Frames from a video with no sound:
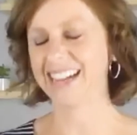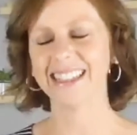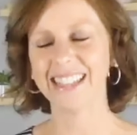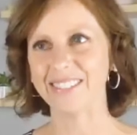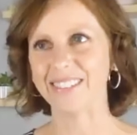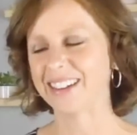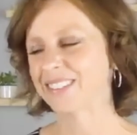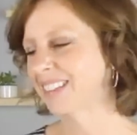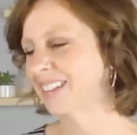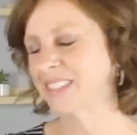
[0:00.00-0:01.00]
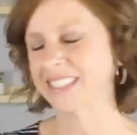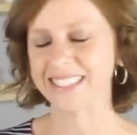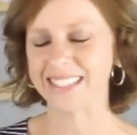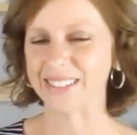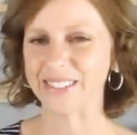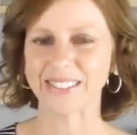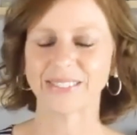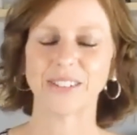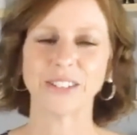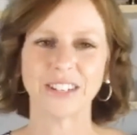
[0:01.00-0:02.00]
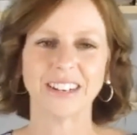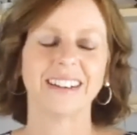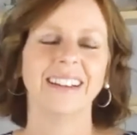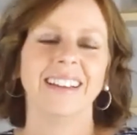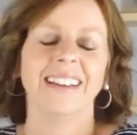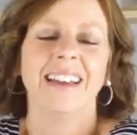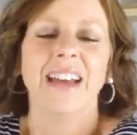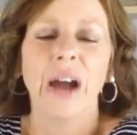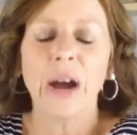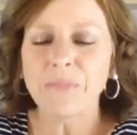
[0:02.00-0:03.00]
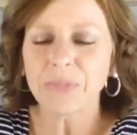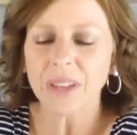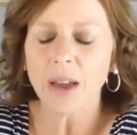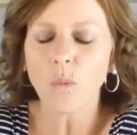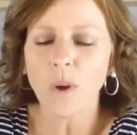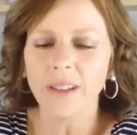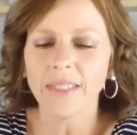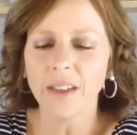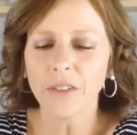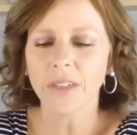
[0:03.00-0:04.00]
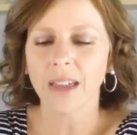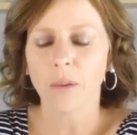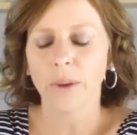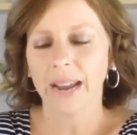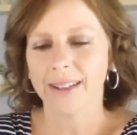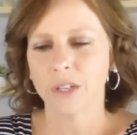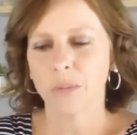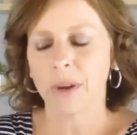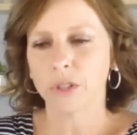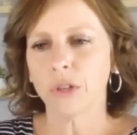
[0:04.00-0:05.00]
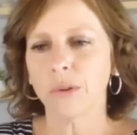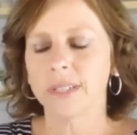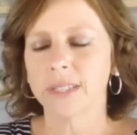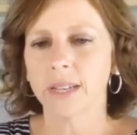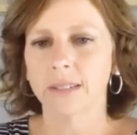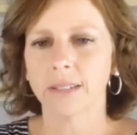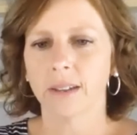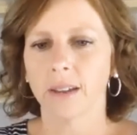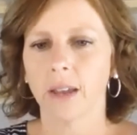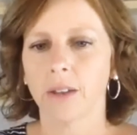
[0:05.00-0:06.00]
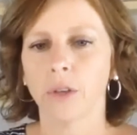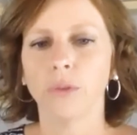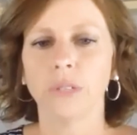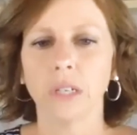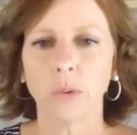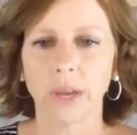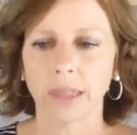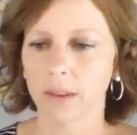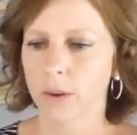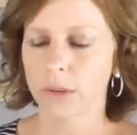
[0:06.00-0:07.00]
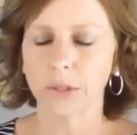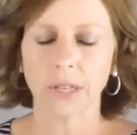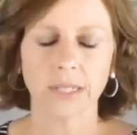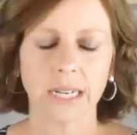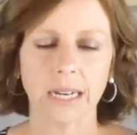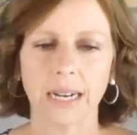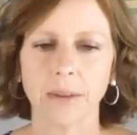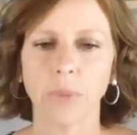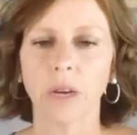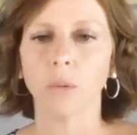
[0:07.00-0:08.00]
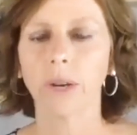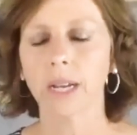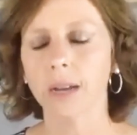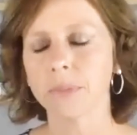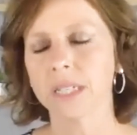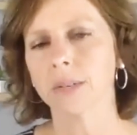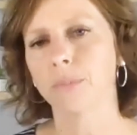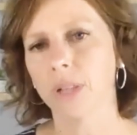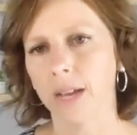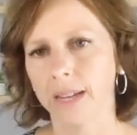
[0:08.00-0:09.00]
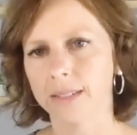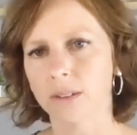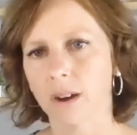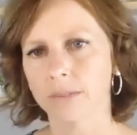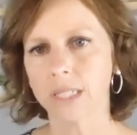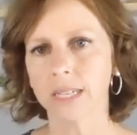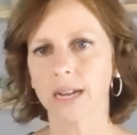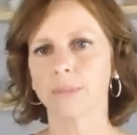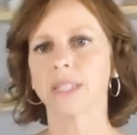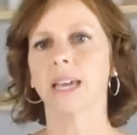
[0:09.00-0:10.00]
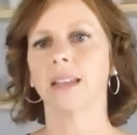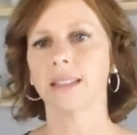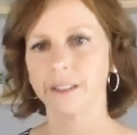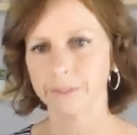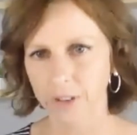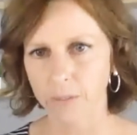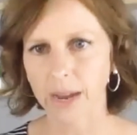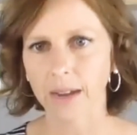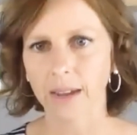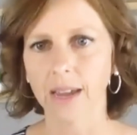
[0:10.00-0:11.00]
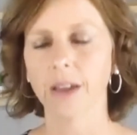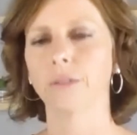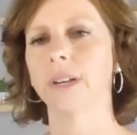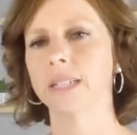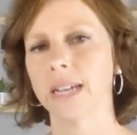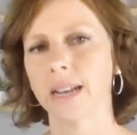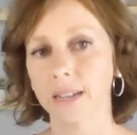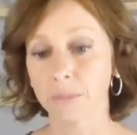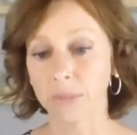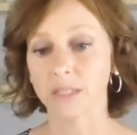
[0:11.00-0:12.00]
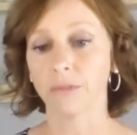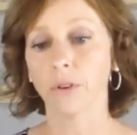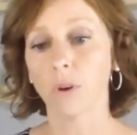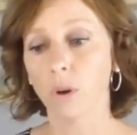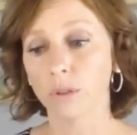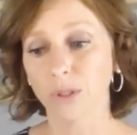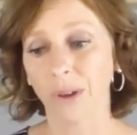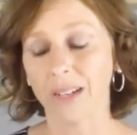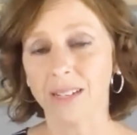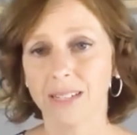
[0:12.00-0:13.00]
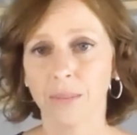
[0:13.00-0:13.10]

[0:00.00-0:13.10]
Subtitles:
I love it. I would love to see those for sure. Well, and the other thing I want to ask you about too is, and you deal with owners all the time, but when it comes to compliance, oftentimes getting that feedback and gathering data can be difficult. So any